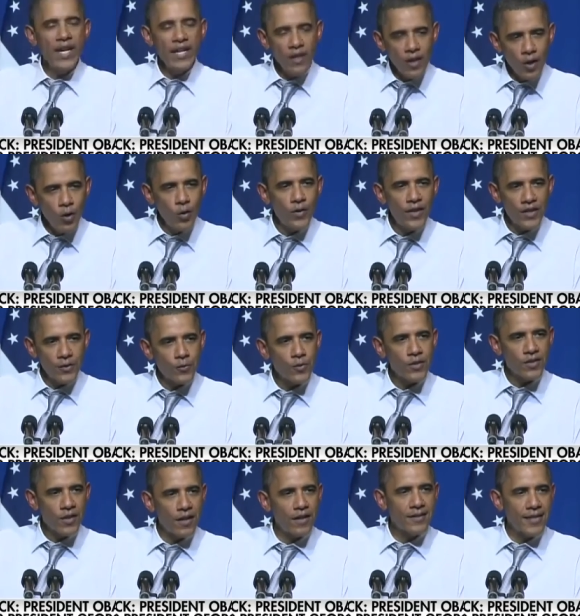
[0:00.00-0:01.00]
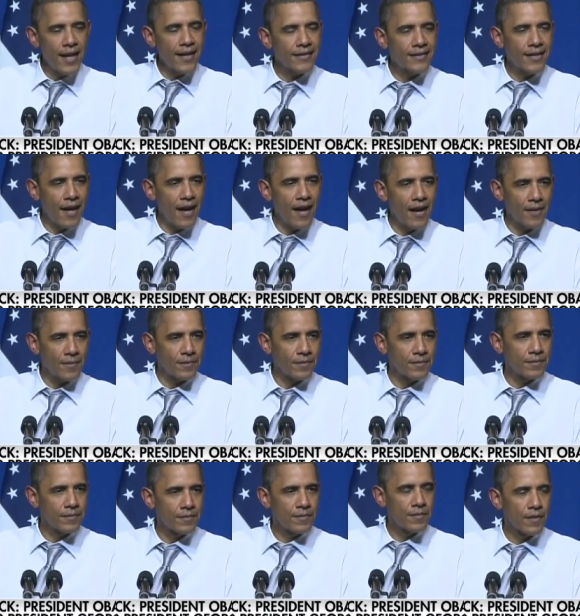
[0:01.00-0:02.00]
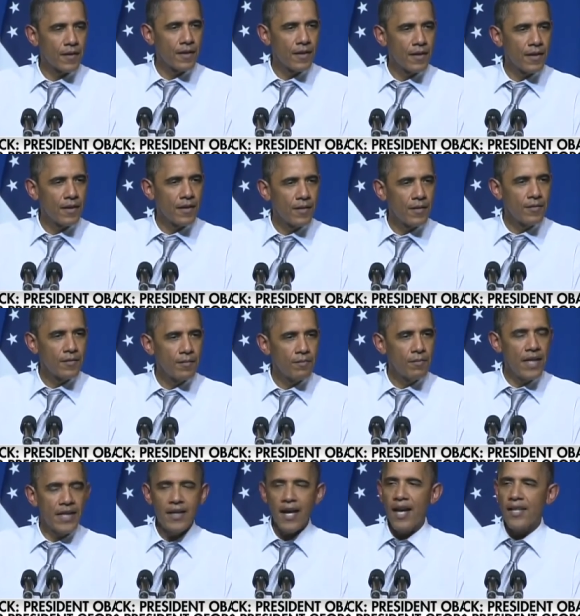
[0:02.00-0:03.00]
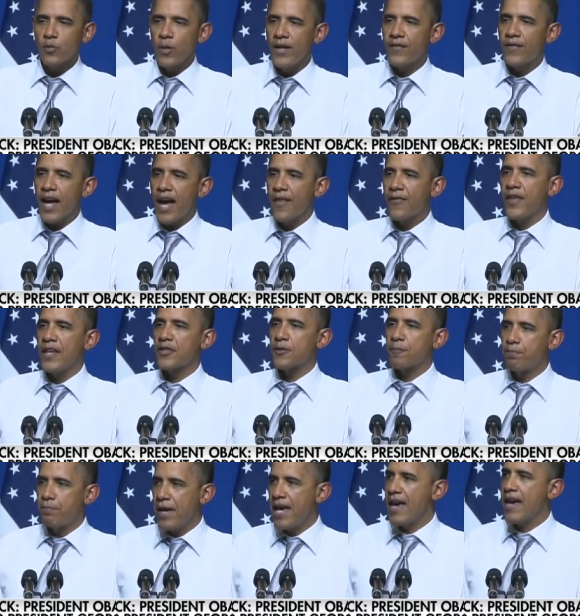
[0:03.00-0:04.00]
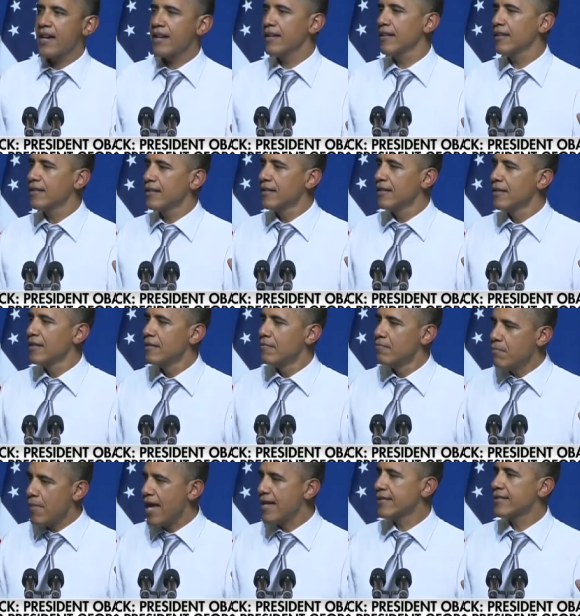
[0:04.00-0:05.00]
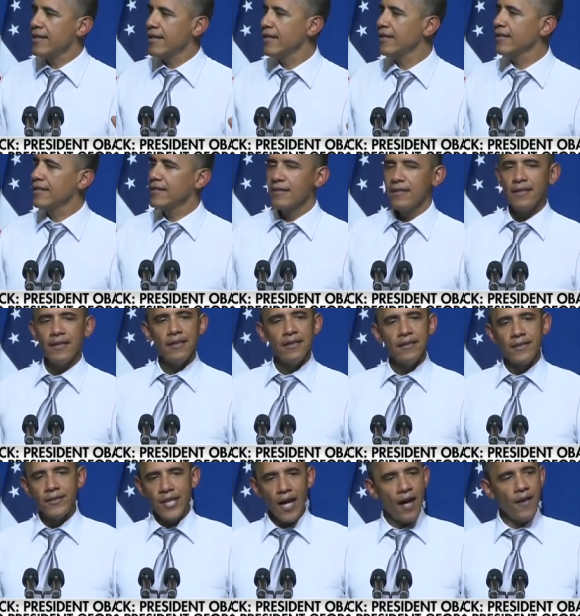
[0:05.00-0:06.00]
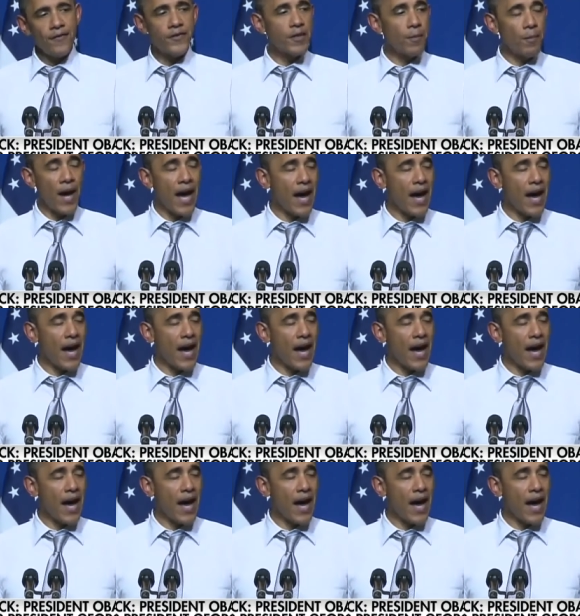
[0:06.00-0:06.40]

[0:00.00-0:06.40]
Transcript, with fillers: We knew this was going to take time. Because we've got this big, messy, tough